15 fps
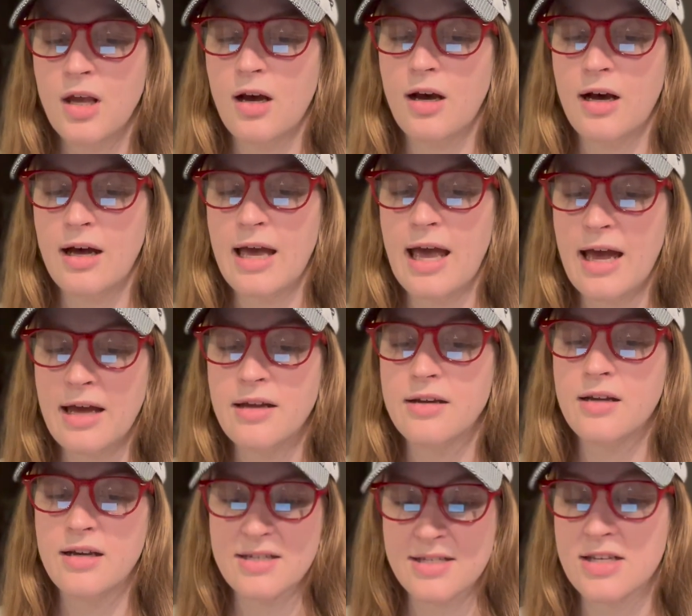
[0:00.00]

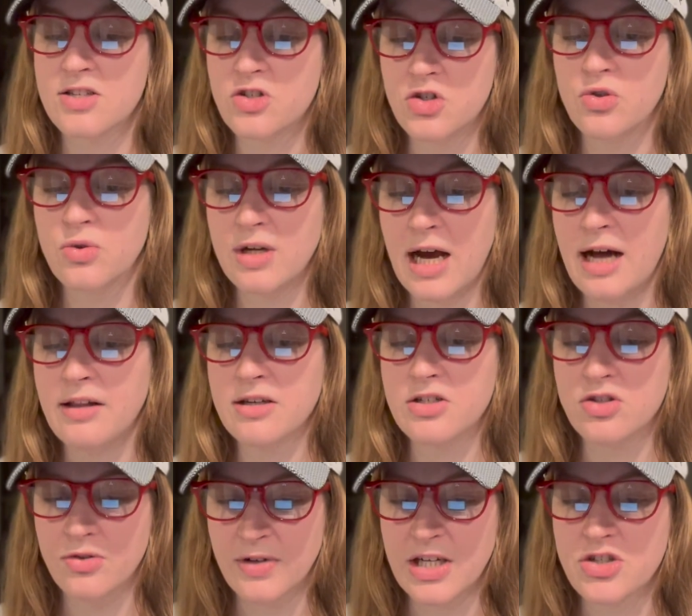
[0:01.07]
And assist to
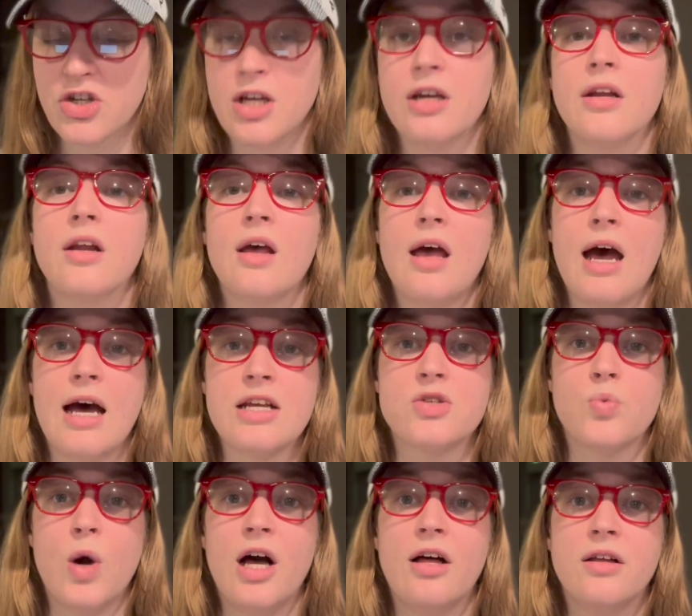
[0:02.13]
Alex Ovechkin
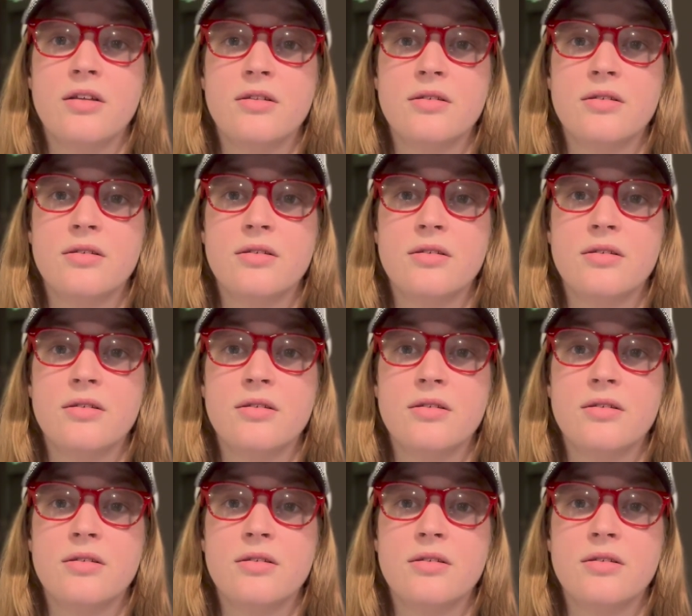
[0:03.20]
as well.